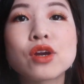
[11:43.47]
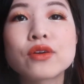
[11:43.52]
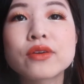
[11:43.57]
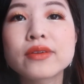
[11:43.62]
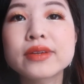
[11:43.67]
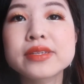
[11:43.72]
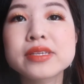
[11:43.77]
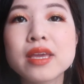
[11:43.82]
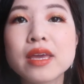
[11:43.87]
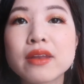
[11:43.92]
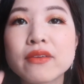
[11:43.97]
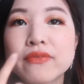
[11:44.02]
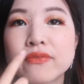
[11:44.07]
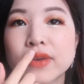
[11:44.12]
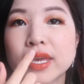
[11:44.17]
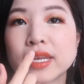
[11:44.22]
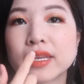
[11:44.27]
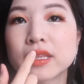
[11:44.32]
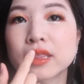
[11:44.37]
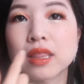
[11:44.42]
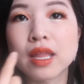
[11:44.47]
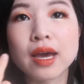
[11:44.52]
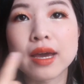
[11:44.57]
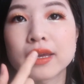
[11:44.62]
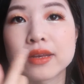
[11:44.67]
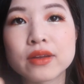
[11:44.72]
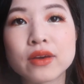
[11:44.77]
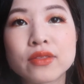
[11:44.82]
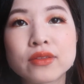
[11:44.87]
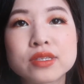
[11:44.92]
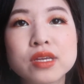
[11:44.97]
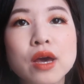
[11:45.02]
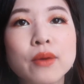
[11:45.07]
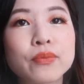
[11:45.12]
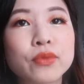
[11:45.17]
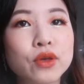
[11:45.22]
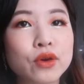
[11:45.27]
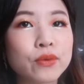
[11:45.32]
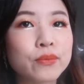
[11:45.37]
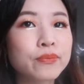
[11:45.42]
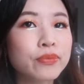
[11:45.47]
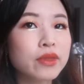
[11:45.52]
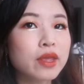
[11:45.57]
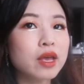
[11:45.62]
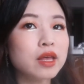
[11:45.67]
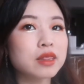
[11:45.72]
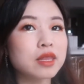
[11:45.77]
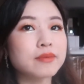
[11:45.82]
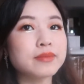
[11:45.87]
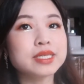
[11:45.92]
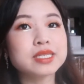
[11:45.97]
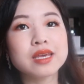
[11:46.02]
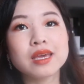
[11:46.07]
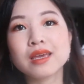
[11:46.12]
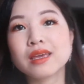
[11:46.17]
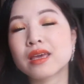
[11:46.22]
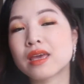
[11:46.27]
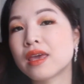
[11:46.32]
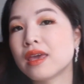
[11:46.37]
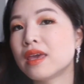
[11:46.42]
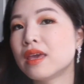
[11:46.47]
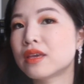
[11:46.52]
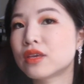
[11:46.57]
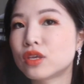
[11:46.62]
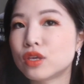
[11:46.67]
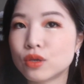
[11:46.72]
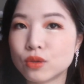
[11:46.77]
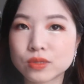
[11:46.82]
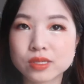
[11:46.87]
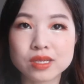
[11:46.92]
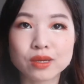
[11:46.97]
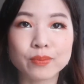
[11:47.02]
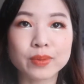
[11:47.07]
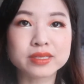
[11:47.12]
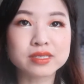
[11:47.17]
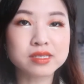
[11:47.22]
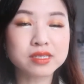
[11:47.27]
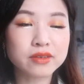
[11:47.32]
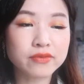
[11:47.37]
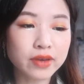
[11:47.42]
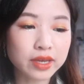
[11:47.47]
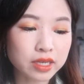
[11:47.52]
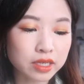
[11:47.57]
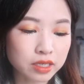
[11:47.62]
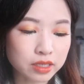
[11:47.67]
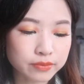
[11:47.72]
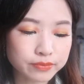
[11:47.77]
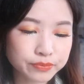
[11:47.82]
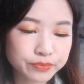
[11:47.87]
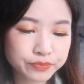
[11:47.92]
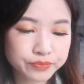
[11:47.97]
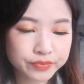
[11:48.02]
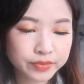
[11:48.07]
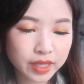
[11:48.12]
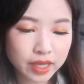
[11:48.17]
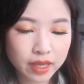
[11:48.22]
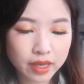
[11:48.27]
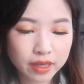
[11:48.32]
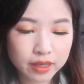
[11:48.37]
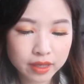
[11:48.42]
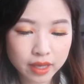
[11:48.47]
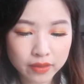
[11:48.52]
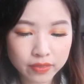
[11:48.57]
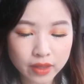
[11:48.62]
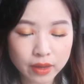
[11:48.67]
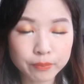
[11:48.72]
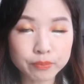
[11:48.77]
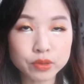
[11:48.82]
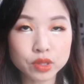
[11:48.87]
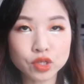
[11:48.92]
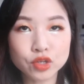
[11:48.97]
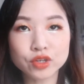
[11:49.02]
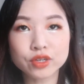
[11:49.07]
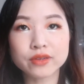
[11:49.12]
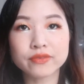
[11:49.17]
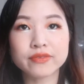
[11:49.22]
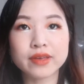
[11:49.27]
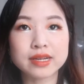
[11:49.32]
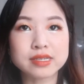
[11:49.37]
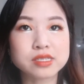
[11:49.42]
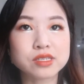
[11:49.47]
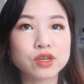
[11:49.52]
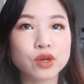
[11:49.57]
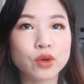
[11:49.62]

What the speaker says: harder to get a faded line on the top though. Let me take a Q-tip and see if I can get that blurred effect